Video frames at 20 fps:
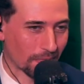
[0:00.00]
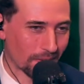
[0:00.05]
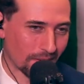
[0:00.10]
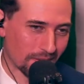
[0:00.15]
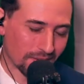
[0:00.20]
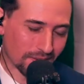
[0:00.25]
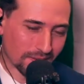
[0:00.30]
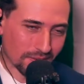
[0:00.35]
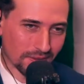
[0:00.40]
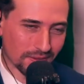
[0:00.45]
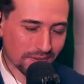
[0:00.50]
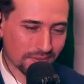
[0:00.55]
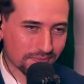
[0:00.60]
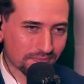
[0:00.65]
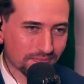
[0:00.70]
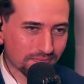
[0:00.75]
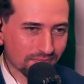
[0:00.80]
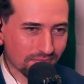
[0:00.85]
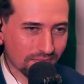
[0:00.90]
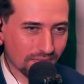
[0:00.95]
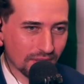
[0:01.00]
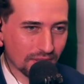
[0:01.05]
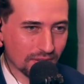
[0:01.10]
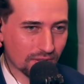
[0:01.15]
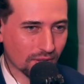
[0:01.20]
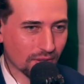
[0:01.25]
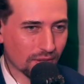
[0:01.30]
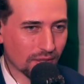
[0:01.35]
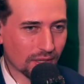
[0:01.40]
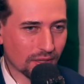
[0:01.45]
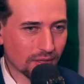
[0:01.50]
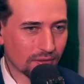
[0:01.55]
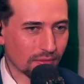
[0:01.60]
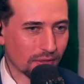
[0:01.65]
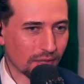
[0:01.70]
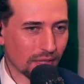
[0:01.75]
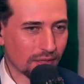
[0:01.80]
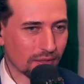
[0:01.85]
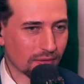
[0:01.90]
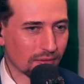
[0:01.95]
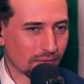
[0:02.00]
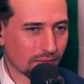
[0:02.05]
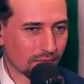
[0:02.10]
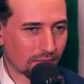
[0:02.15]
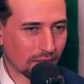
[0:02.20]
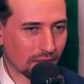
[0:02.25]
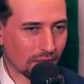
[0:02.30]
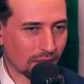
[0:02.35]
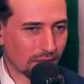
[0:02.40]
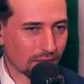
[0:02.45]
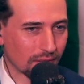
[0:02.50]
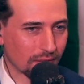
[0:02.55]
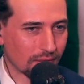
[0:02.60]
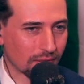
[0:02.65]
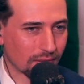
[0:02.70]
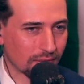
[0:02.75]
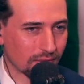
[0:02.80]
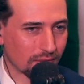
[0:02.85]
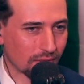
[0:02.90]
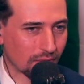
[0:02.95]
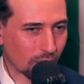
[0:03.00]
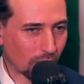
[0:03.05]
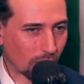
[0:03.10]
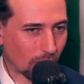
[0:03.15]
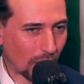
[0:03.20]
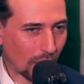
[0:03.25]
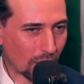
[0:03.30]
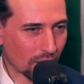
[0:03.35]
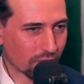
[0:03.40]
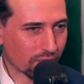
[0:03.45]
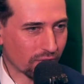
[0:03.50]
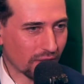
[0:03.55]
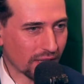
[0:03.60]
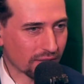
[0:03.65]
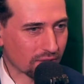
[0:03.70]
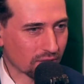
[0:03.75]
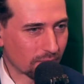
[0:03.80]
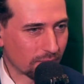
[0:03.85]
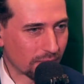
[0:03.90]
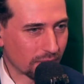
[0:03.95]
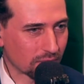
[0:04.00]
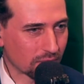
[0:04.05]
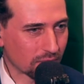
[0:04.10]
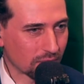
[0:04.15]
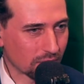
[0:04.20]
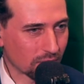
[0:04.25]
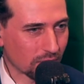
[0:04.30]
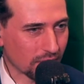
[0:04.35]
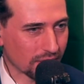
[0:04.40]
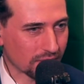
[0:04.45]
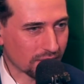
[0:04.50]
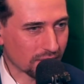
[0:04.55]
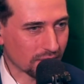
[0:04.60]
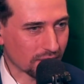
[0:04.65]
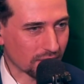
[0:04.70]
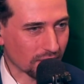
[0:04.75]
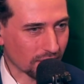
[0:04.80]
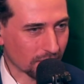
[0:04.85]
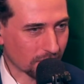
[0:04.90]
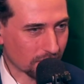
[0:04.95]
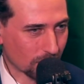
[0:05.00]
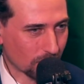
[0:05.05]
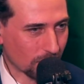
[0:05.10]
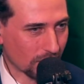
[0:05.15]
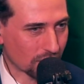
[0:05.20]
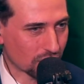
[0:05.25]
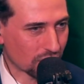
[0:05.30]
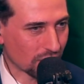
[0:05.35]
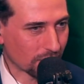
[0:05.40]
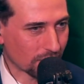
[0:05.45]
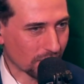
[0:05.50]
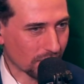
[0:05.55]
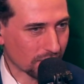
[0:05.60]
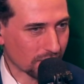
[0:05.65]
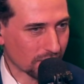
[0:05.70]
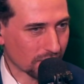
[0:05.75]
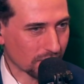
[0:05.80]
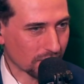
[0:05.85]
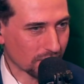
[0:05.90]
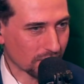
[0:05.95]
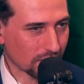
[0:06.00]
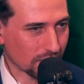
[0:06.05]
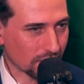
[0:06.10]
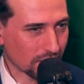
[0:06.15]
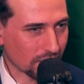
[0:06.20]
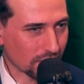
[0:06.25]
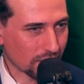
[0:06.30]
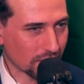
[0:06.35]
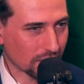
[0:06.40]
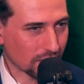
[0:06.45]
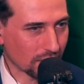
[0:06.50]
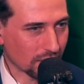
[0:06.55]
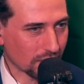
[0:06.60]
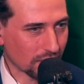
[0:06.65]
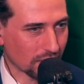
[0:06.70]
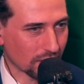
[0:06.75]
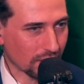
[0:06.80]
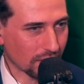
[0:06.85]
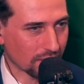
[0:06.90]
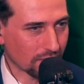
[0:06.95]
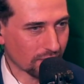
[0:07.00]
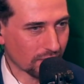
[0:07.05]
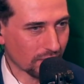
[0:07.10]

All right. So, and how are the flights compared to the US here? They're quite cheap, right? The inland,